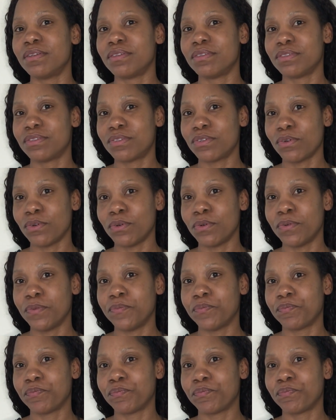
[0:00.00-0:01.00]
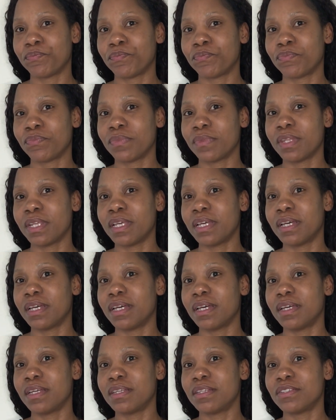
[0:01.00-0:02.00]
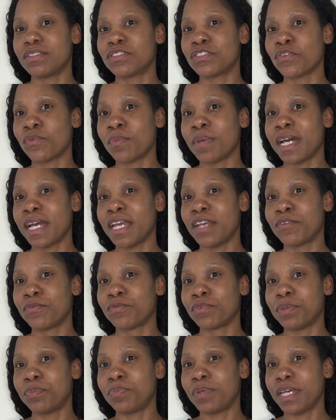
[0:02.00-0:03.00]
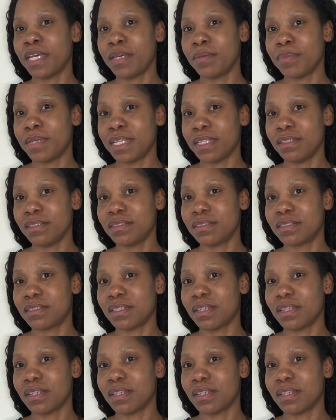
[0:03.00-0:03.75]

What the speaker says: So so my repayment,